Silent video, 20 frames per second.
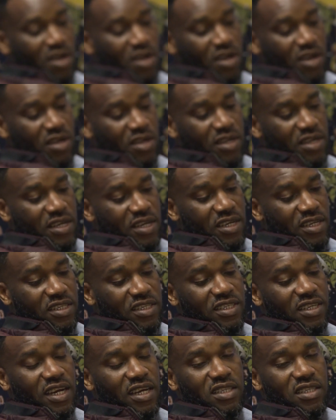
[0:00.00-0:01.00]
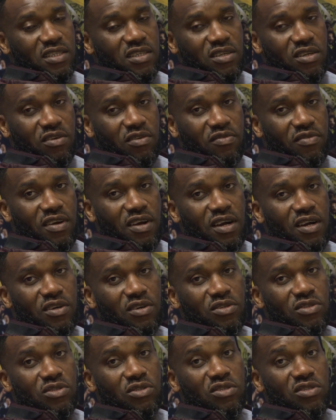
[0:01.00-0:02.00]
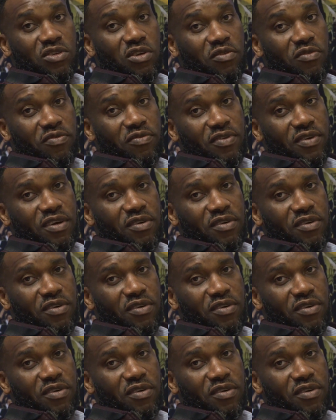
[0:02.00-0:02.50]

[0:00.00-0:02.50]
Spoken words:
they are surely in the right